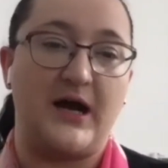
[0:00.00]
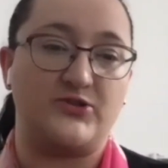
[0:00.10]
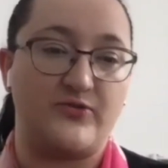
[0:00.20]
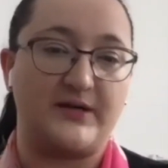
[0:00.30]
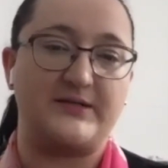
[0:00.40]

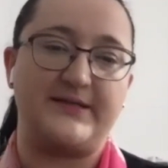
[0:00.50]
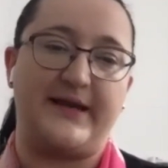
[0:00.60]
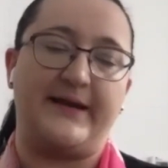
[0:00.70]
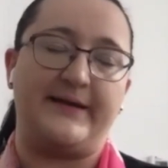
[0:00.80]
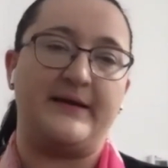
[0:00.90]
drugs
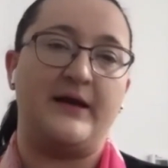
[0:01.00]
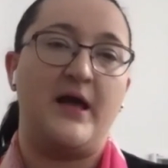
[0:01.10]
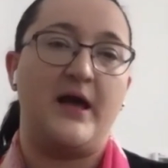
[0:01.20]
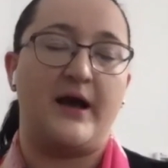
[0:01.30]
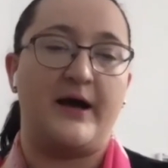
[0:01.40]
in
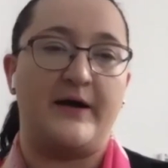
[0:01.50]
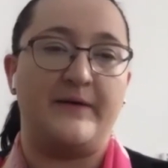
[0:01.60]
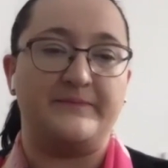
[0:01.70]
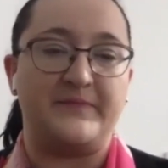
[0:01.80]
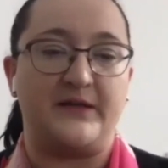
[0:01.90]

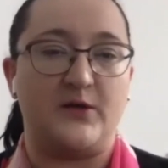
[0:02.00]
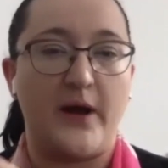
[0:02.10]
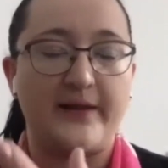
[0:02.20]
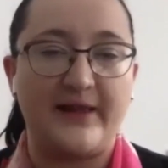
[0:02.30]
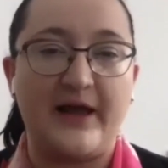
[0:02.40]
the
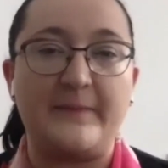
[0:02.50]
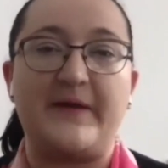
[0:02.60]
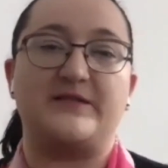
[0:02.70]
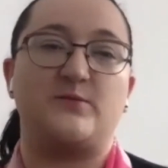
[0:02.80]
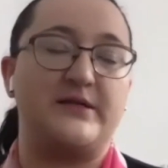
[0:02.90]
wet lab
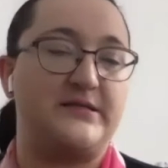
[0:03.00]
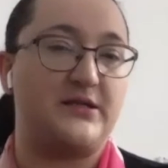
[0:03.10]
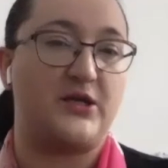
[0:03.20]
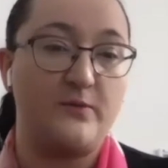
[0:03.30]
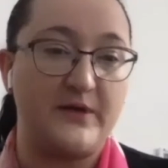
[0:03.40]
as well as in the
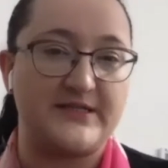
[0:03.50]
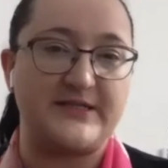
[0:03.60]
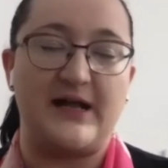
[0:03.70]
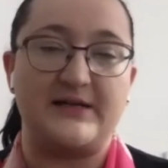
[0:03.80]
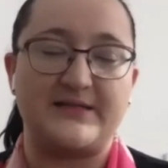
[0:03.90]
human
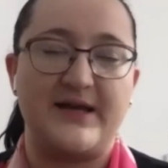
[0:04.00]
cells.